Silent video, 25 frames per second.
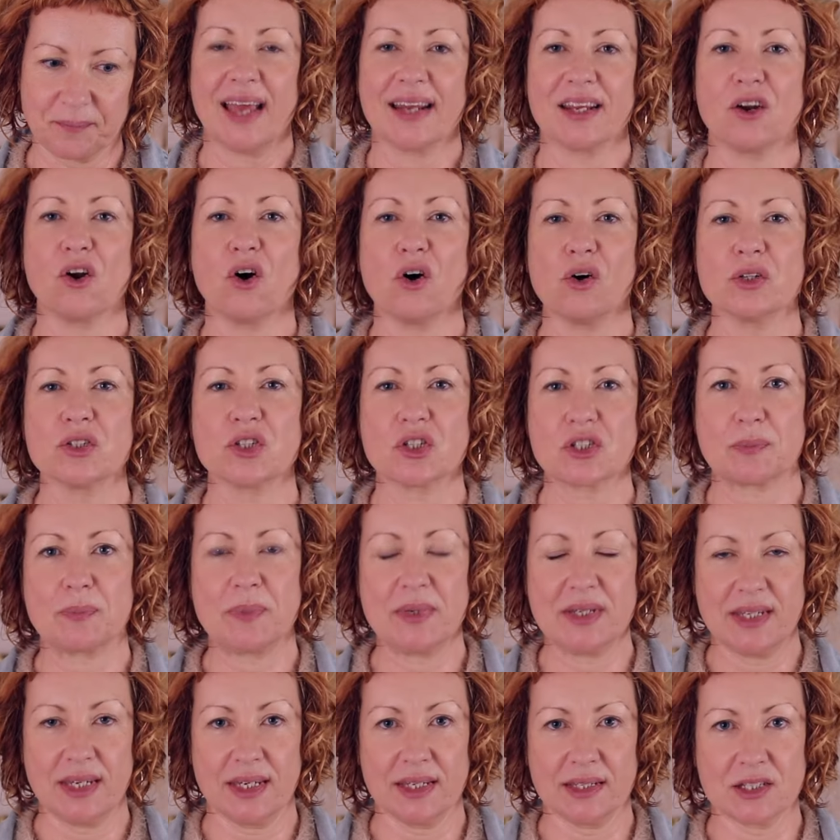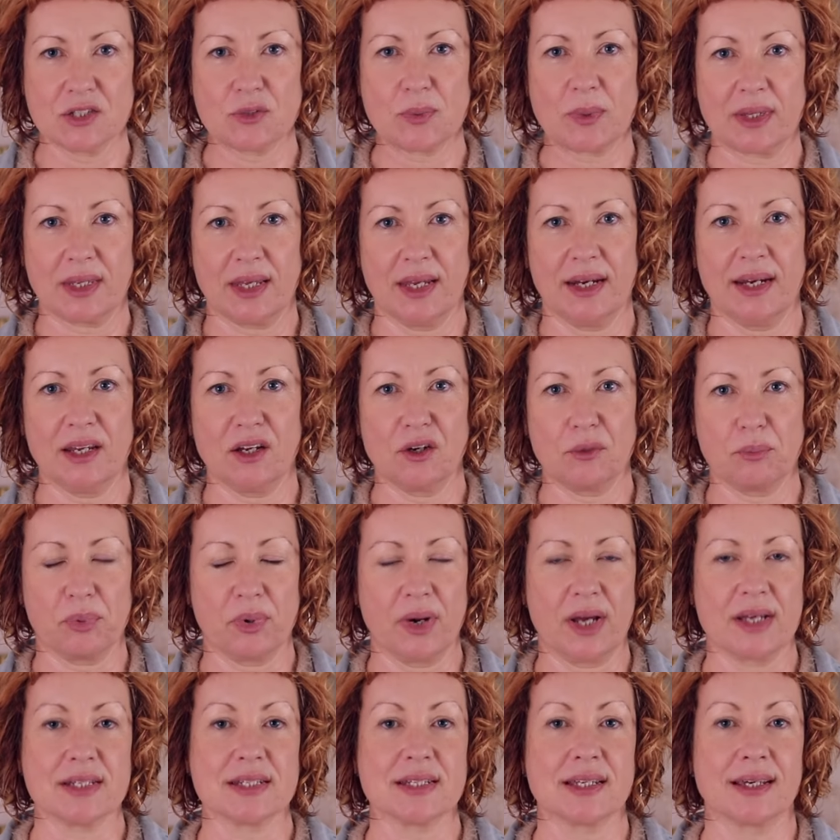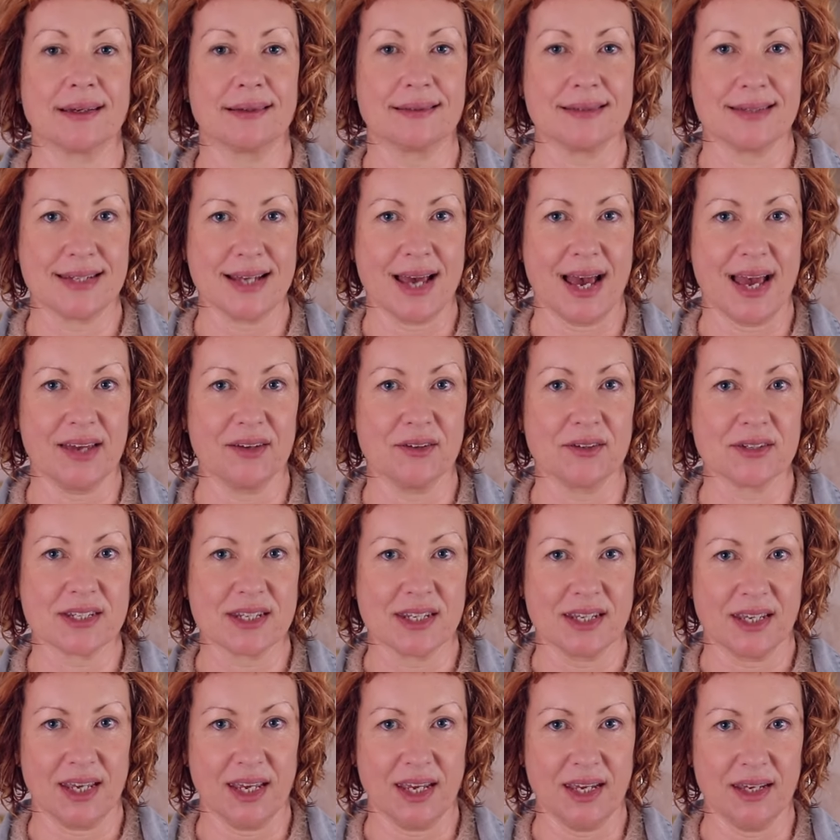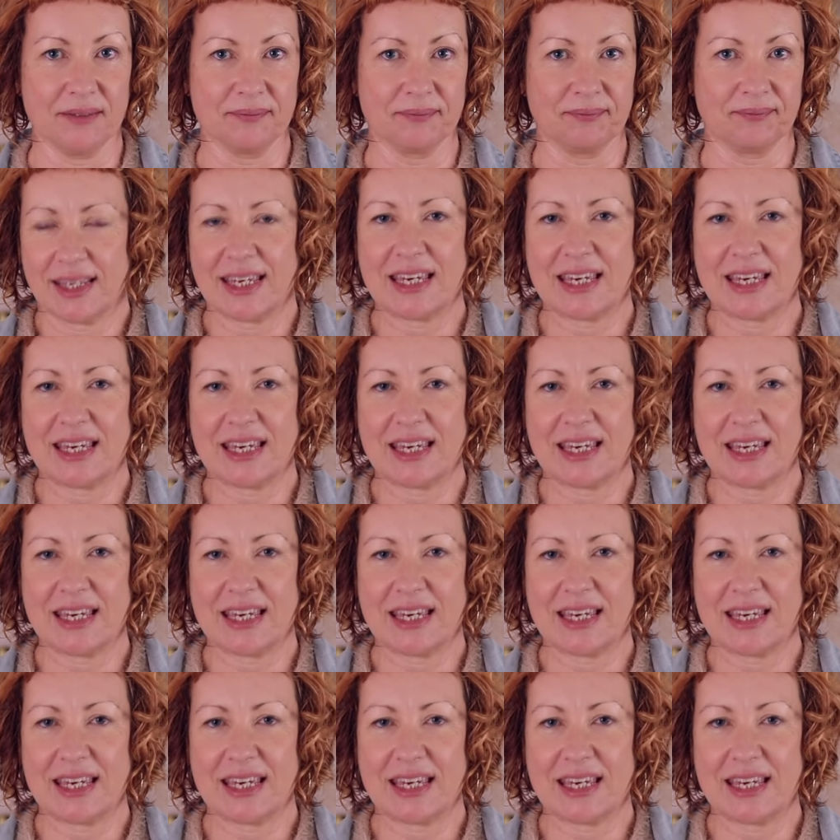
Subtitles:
And it all just begins with getting your pricing dialed in.